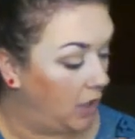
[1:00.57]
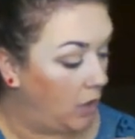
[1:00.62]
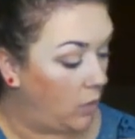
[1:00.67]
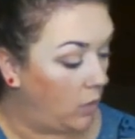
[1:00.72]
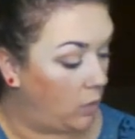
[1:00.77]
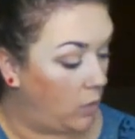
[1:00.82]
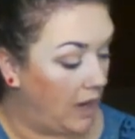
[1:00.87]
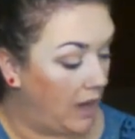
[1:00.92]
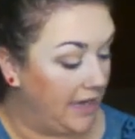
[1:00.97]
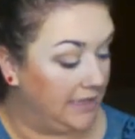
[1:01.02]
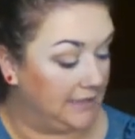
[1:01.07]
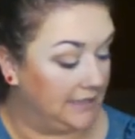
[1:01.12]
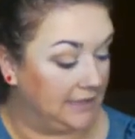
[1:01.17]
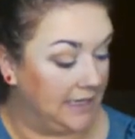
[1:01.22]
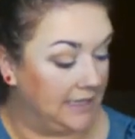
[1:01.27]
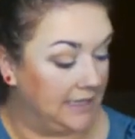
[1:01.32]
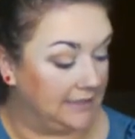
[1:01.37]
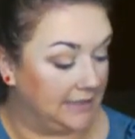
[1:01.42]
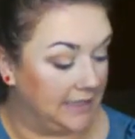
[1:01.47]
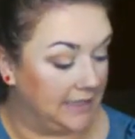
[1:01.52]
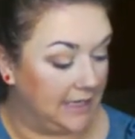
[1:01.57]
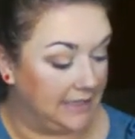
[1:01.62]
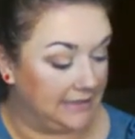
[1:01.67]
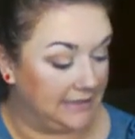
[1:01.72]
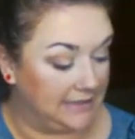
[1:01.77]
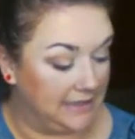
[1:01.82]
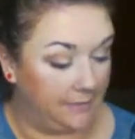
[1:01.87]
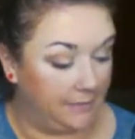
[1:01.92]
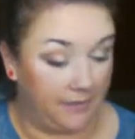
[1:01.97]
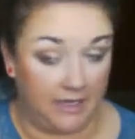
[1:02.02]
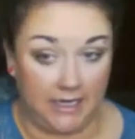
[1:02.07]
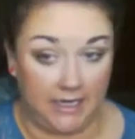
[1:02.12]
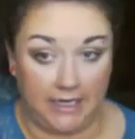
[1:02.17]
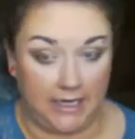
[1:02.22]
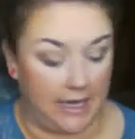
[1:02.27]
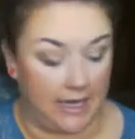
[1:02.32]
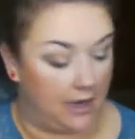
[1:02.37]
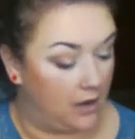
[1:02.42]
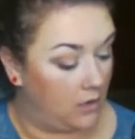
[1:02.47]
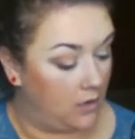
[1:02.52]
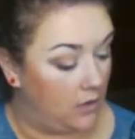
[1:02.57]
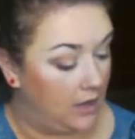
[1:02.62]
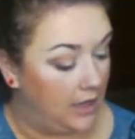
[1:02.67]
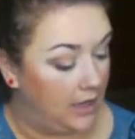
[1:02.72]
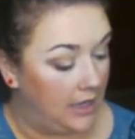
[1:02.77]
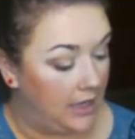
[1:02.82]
White has a nice dip in it now.